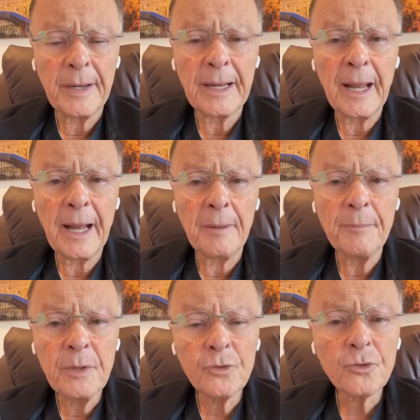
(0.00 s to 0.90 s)
to
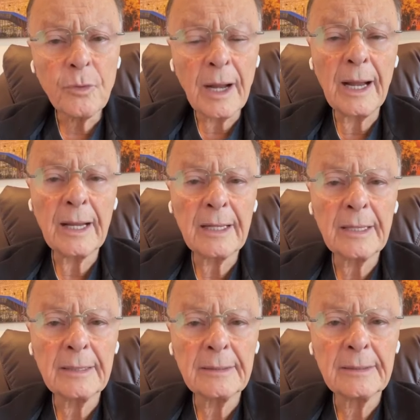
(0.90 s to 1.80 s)
bless
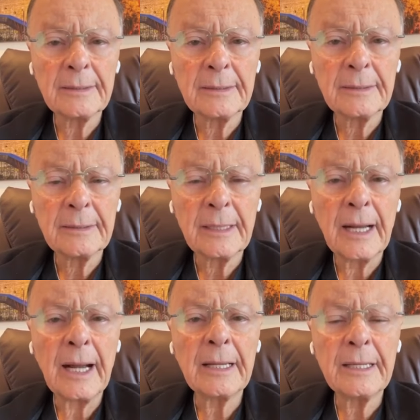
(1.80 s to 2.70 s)

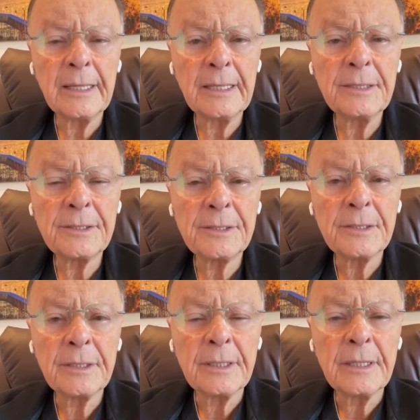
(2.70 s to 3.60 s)
those
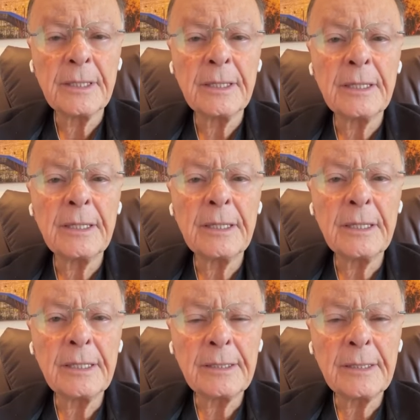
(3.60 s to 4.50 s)

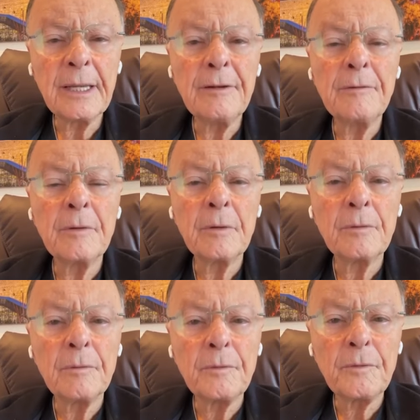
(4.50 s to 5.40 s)
who
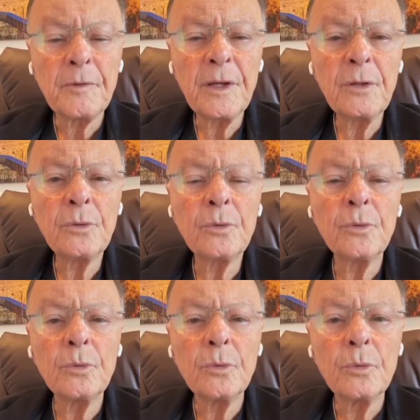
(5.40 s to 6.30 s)
have been
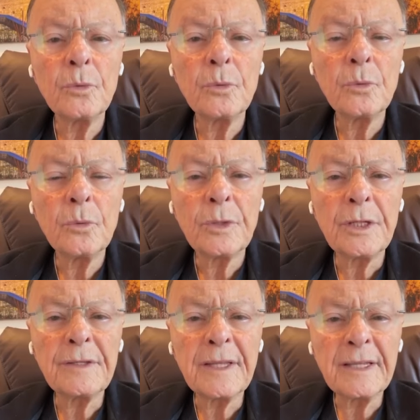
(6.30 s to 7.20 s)
doing,
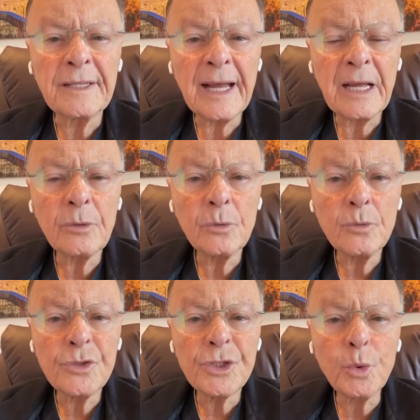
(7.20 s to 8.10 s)

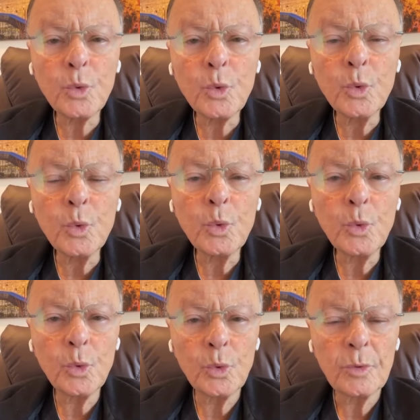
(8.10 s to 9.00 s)
those who are giving
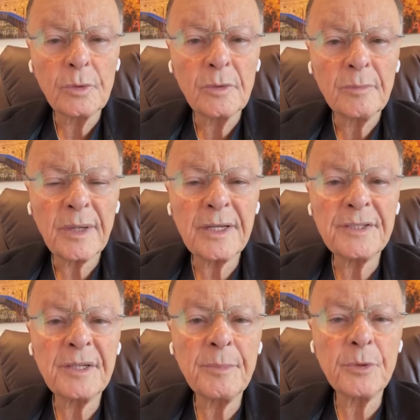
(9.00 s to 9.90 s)
their all
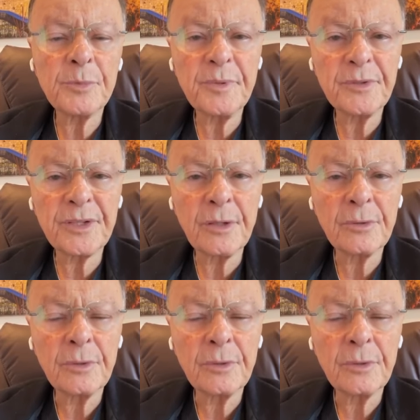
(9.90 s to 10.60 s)
in order to